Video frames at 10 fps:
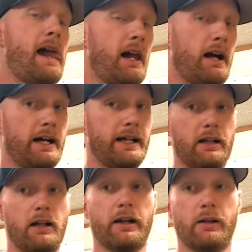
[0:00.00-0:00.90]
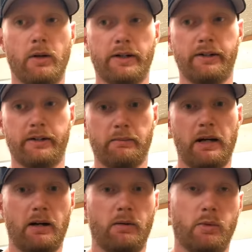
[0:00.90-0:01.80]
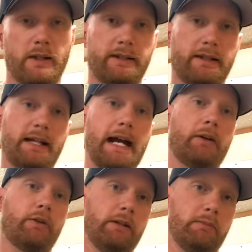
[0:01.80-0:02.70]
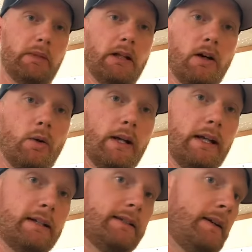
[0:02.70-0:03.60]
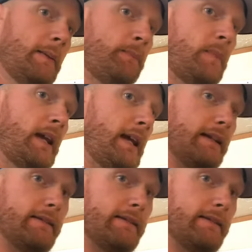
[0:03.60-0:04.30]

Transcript: I get a lot of questions about what the acronym below it is. It is